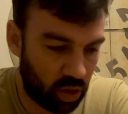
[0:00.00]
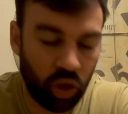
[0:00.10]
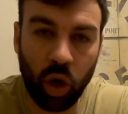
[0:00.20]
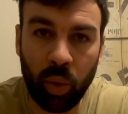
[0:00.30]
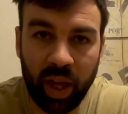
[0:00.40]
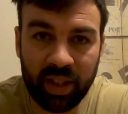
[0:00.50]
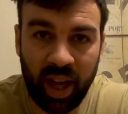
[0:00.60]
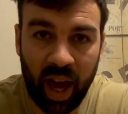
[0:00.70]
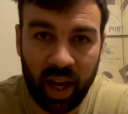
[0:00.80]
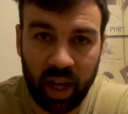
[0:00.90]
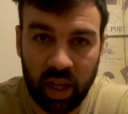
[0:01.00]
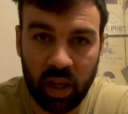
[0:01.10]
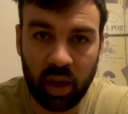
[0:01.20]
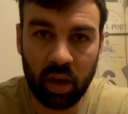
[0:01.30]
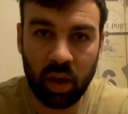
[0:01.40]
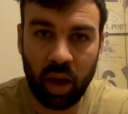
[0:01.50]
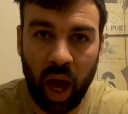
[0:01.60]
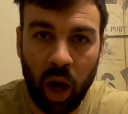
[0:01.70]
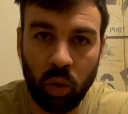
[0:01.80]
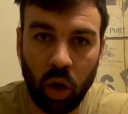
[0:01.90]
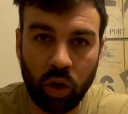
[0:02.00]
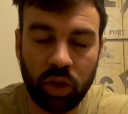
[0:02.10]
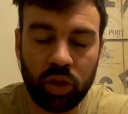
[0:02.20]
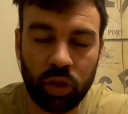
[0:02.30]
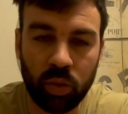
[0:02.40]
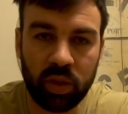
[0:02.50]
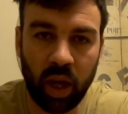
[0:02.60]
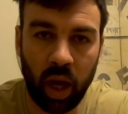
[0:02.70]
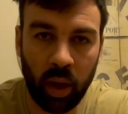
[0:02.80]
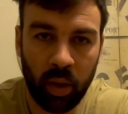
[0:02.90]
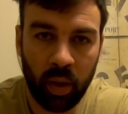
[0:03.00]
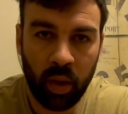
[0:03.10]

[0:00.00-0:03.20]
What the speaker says: knowing exactly how long your snoods are.